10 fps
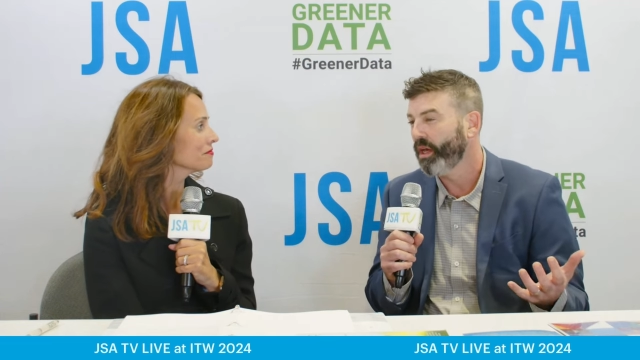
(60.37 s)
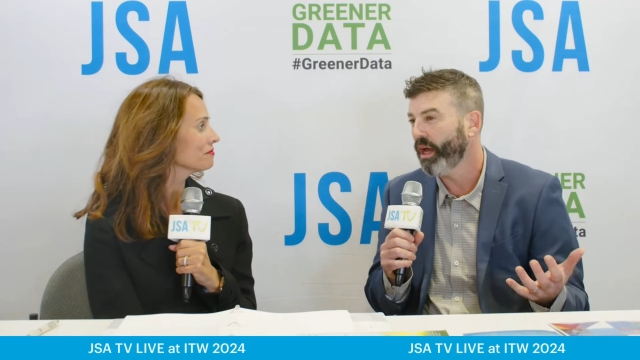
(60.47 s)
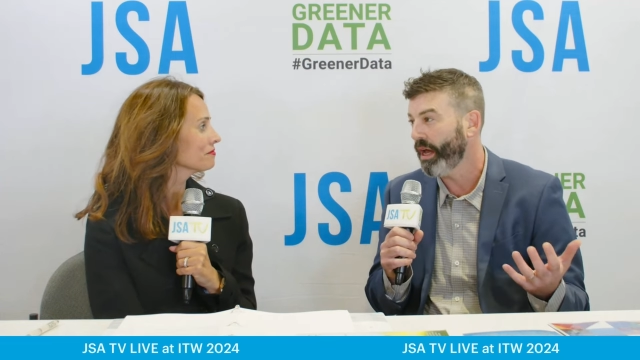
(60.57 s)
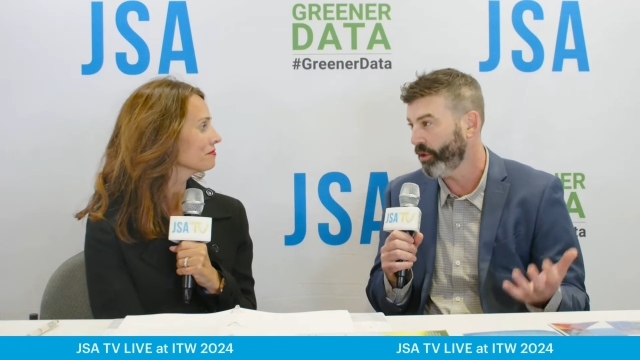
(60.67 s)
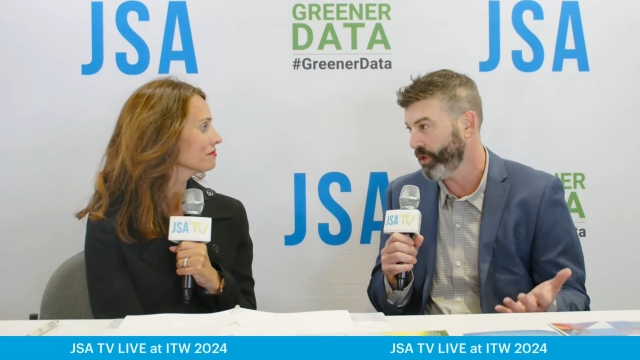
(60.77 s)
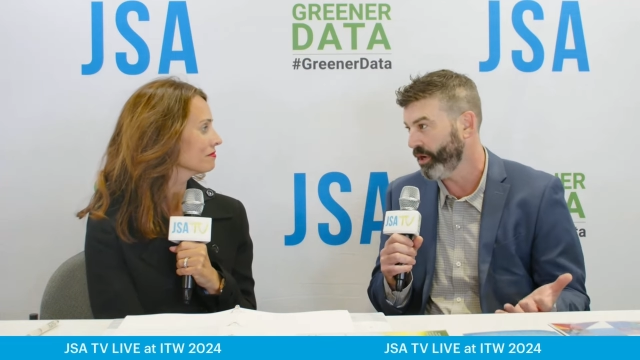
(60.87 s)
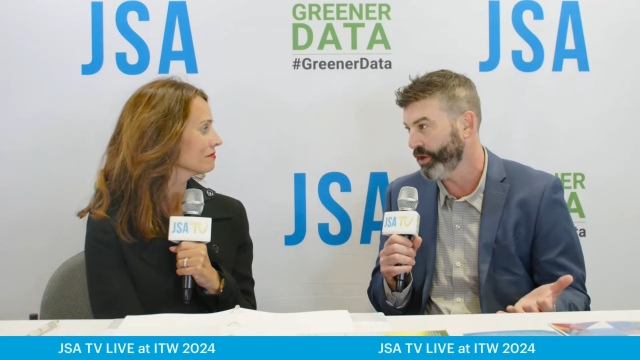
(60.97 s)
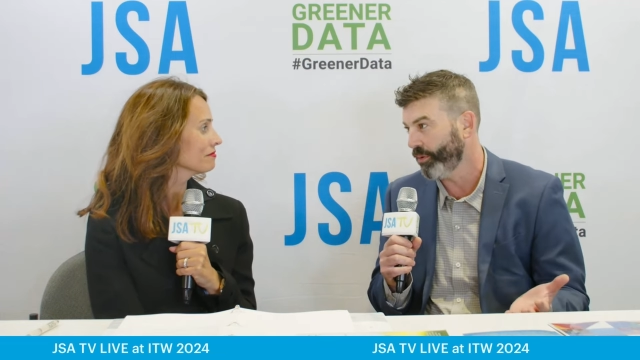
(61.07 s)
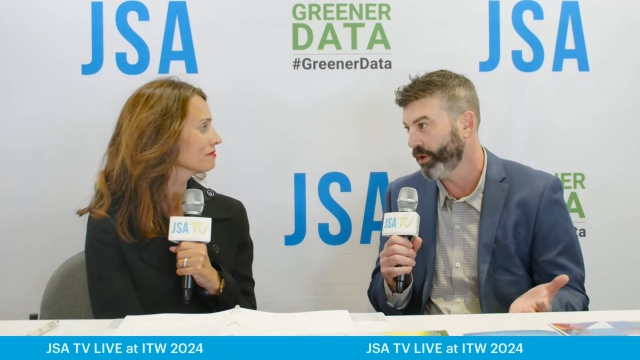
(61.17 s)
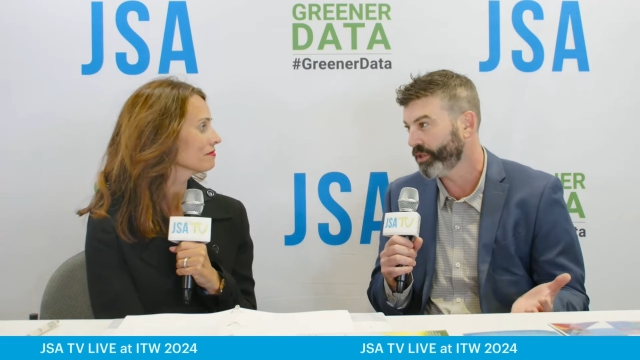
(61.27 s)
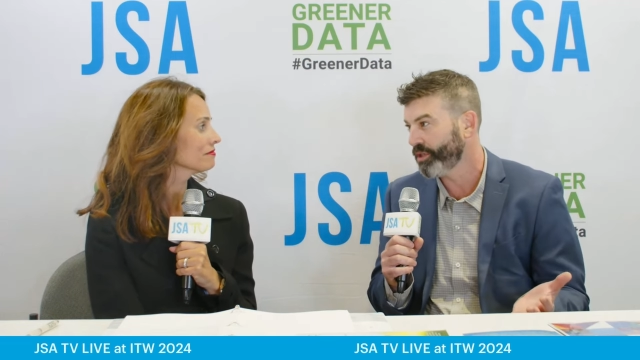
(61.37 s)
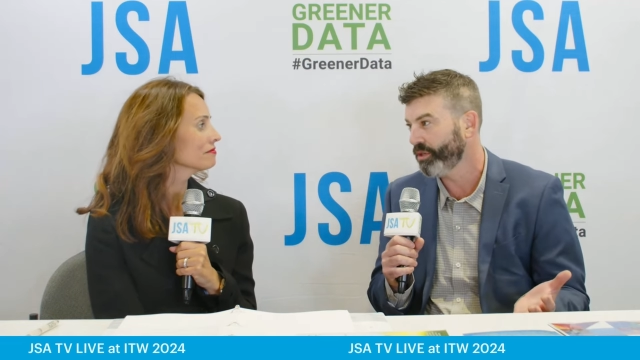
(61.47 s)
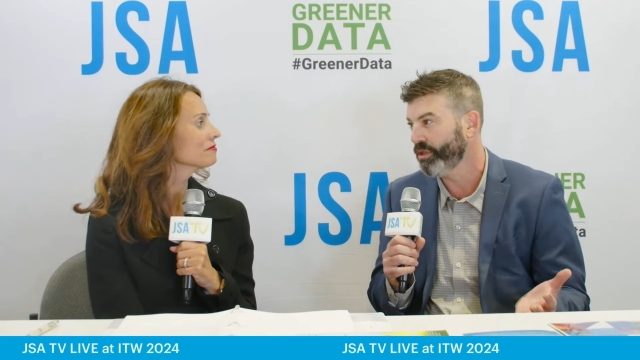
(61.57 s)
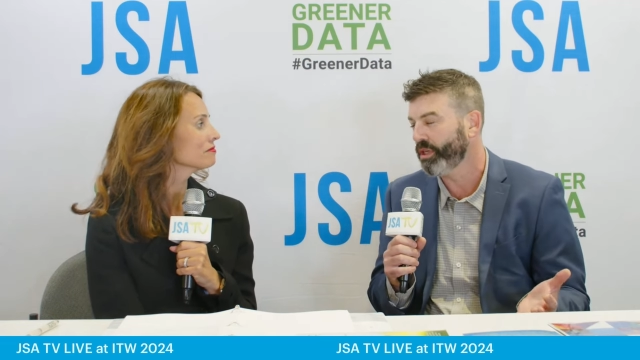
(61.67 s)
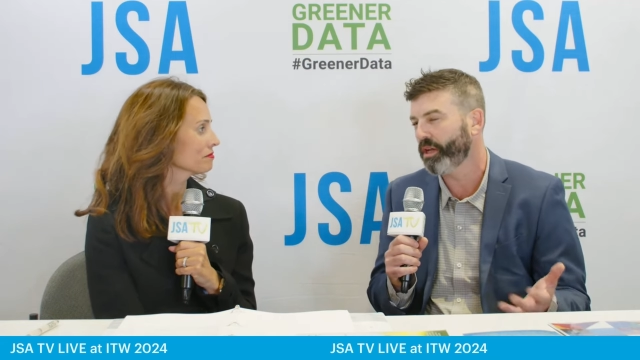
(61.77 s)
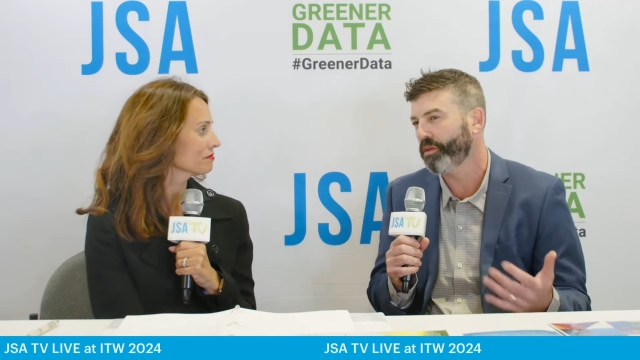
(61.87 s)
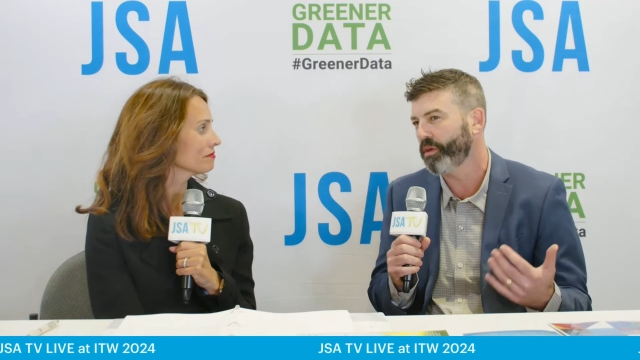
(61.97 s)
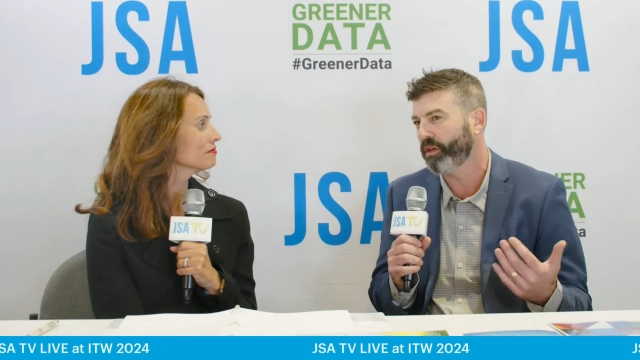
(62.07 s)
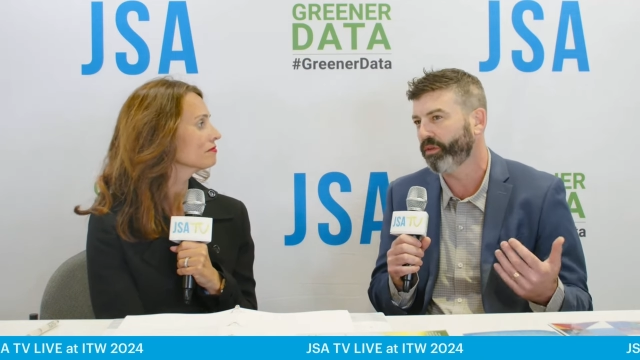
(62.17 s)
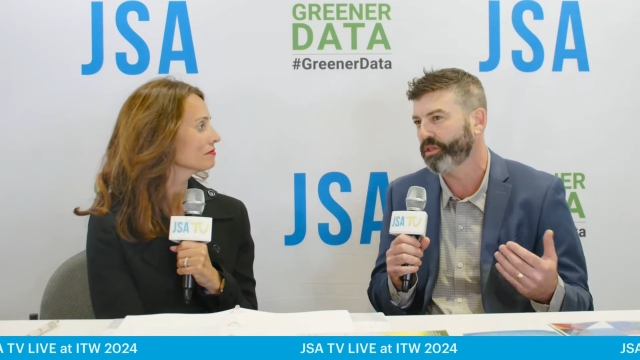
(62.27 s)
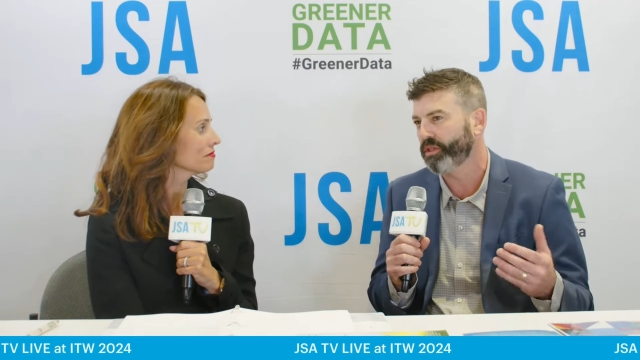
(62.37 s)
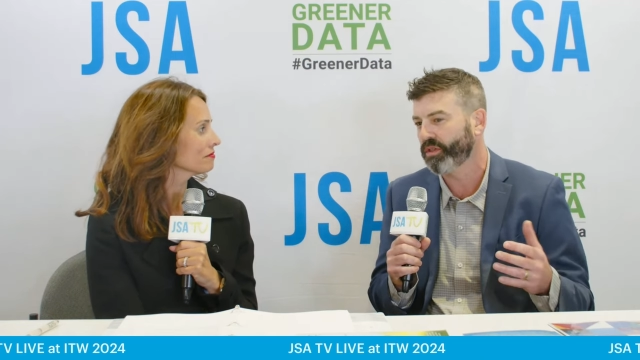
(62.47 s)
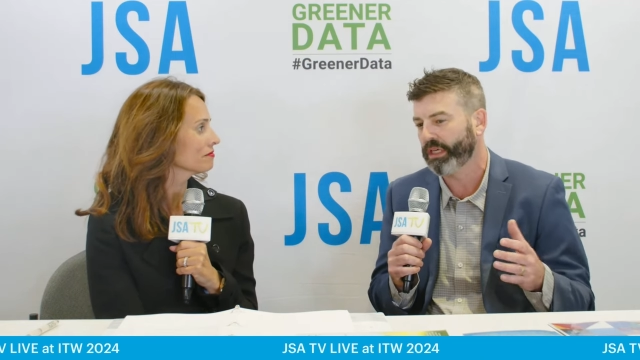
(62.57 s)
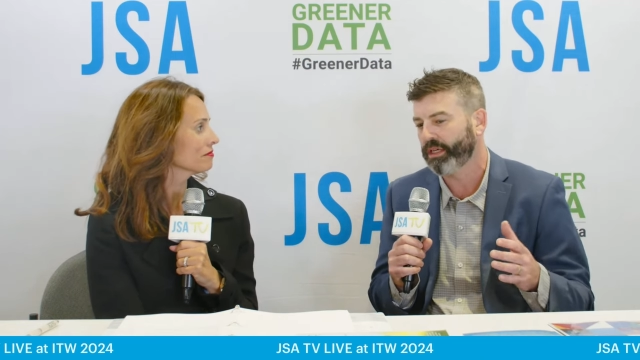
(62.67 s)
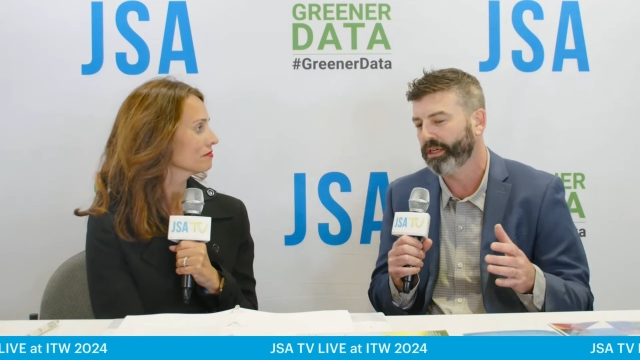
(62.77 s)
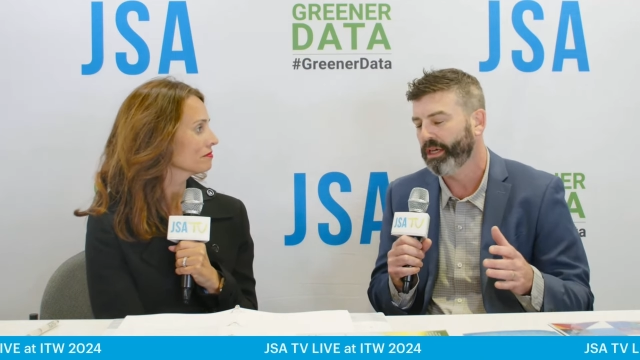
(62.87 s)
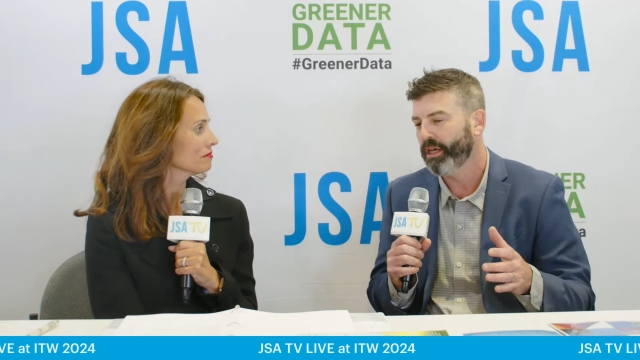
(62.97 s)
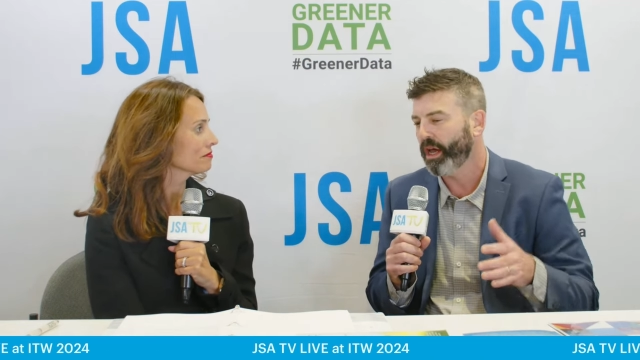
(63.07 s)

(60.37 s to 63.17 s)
Speaker 1: a healthcare network. So you can kind of think of us as like a, a